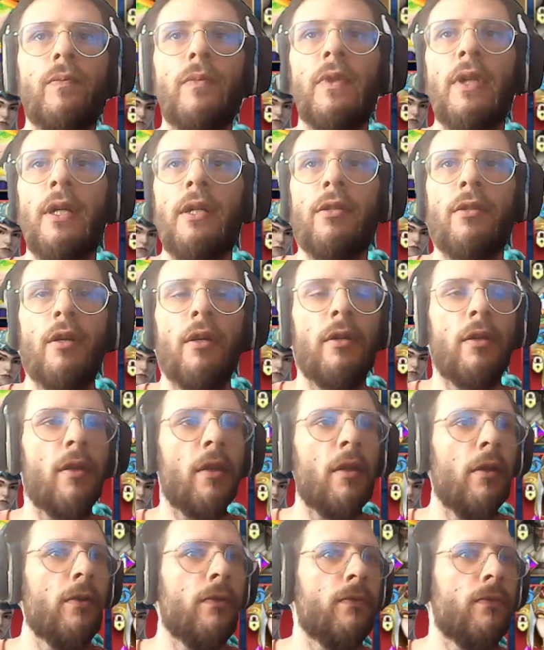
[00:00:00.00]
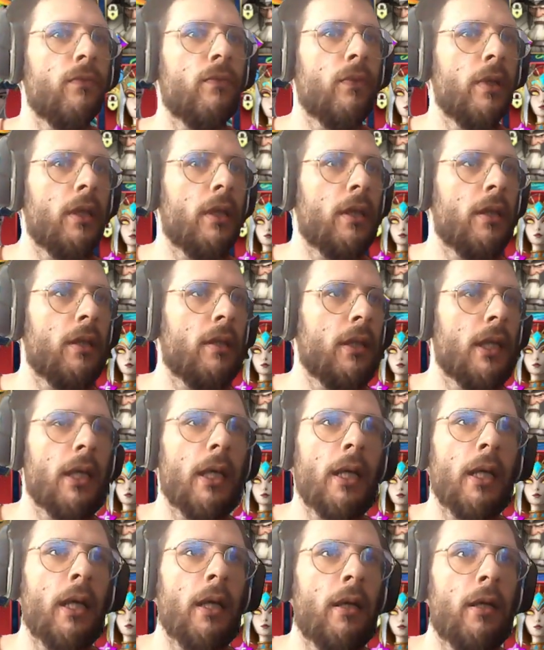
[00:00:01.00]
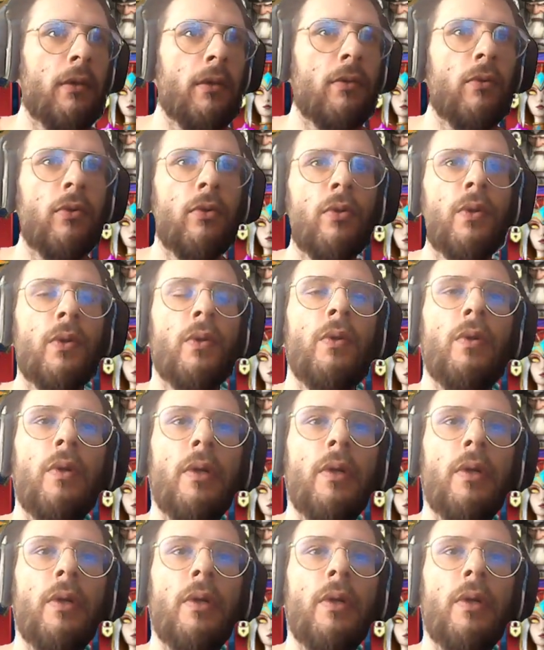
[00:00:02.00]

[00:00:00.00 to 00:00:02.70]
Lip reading: Let's start it off with Erato.